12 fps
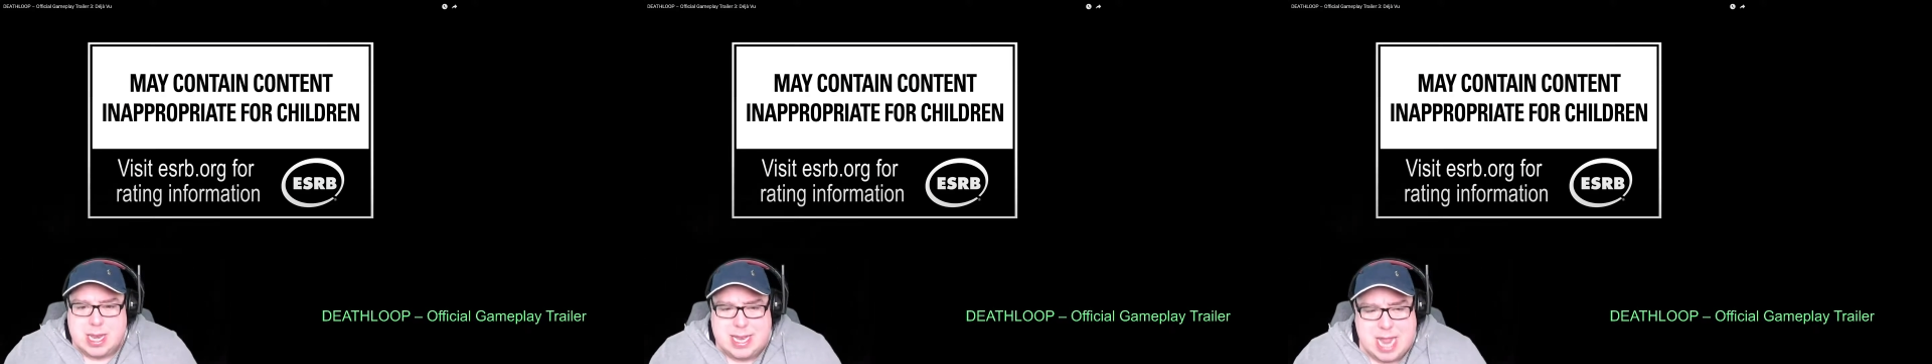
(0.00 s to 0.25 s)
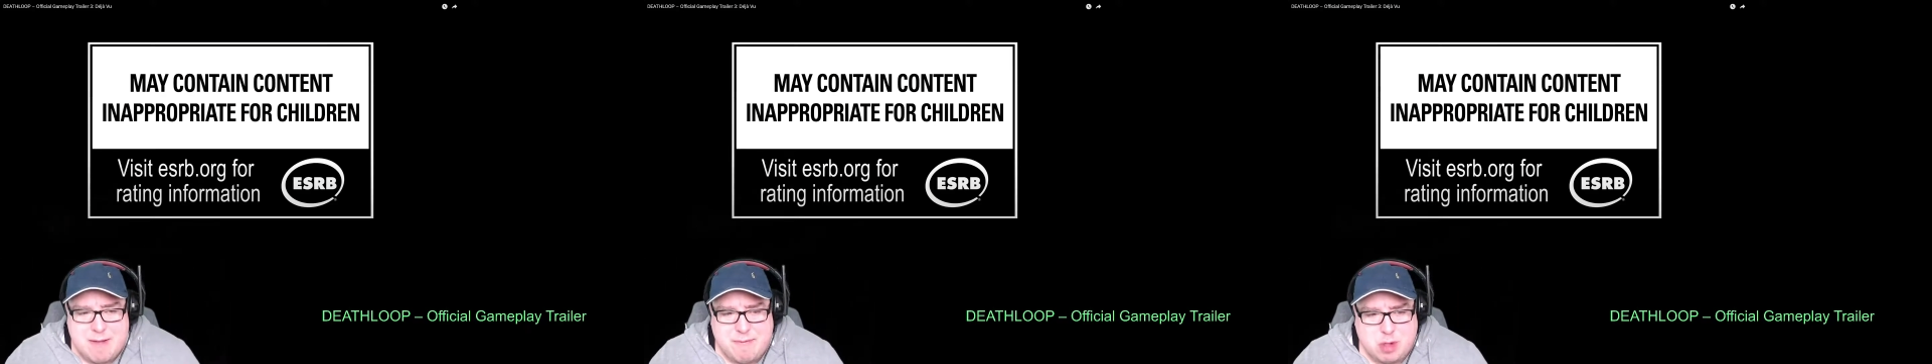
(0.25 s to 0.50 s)

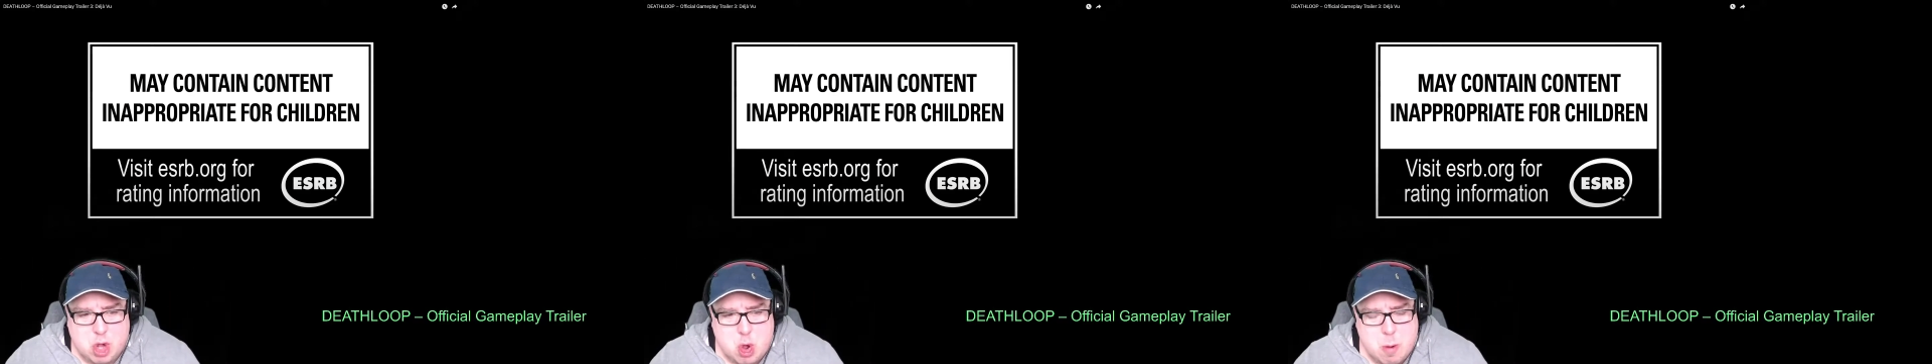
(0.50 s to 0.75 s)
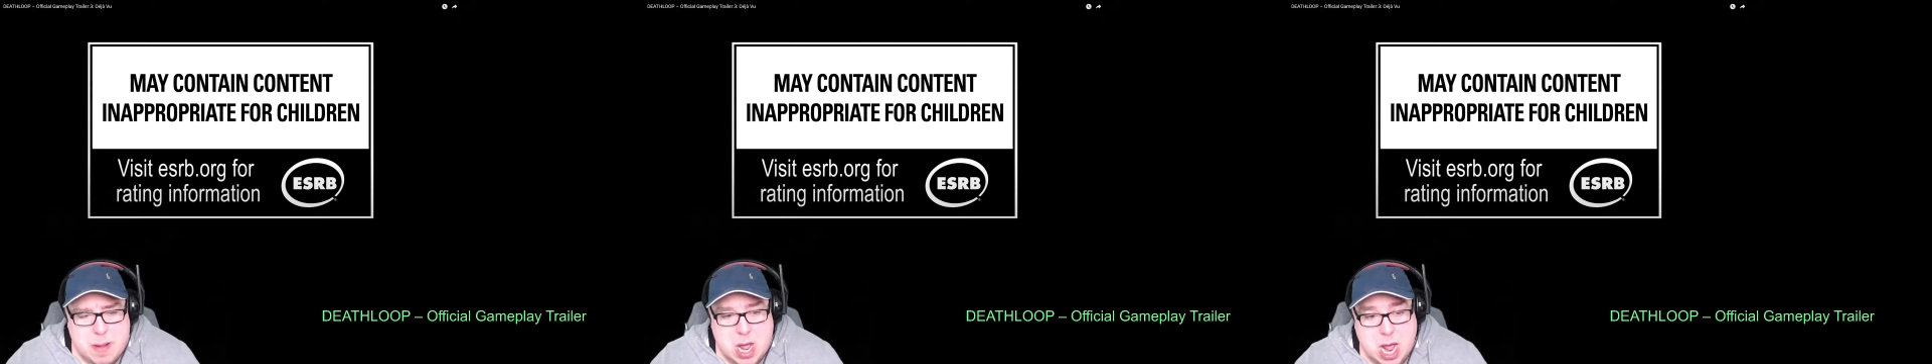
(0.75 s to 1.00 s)

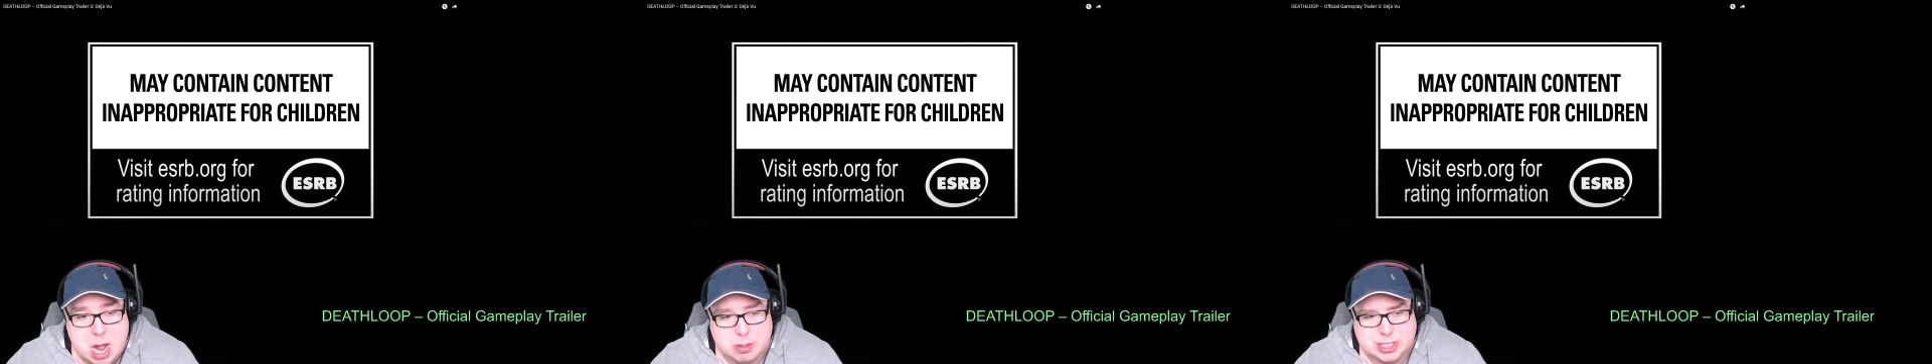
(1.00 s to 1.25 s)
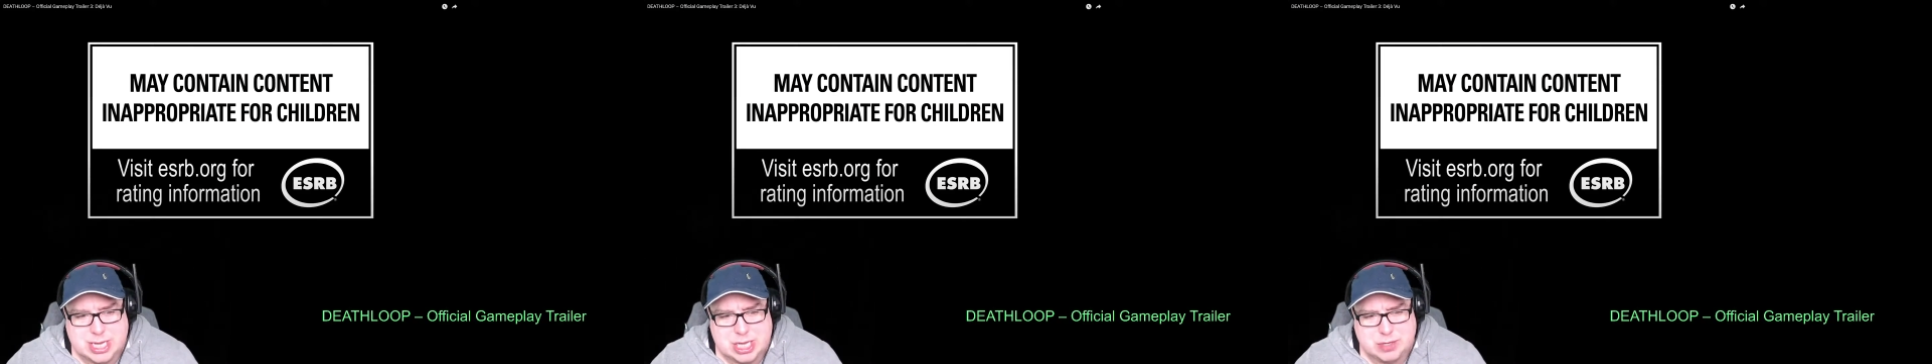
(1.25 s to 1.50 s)
Deathloop, I was
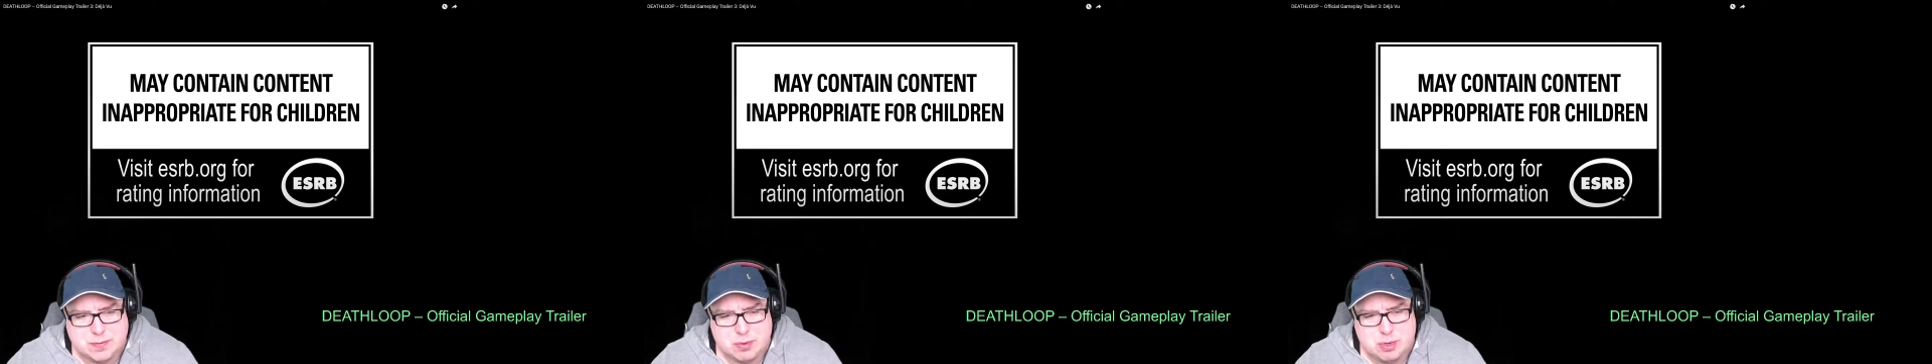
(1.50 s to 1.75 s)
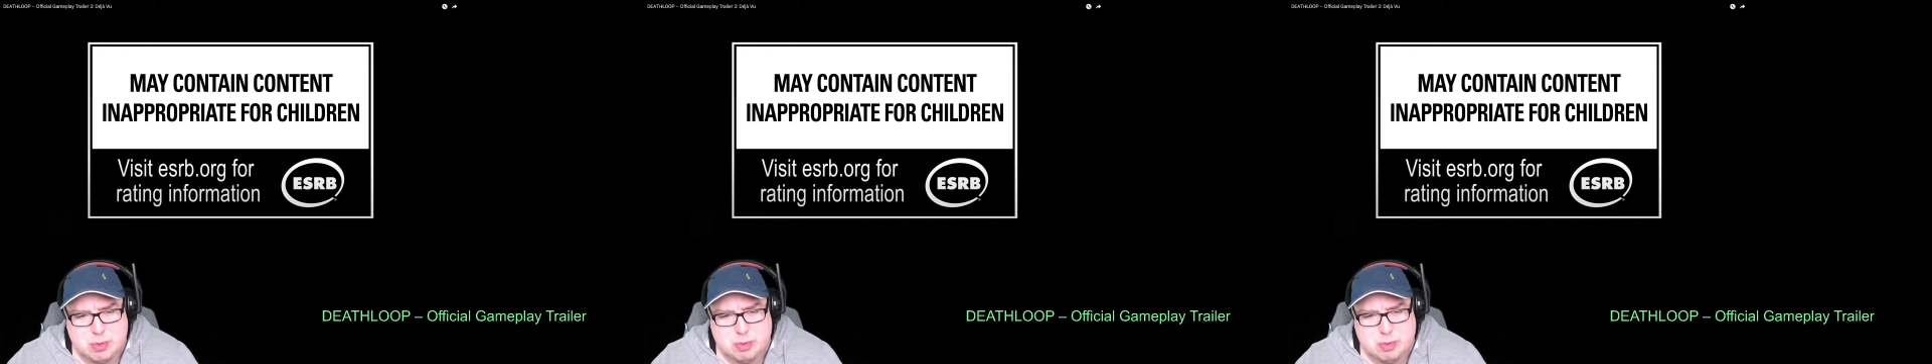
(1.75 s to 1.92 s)
searching through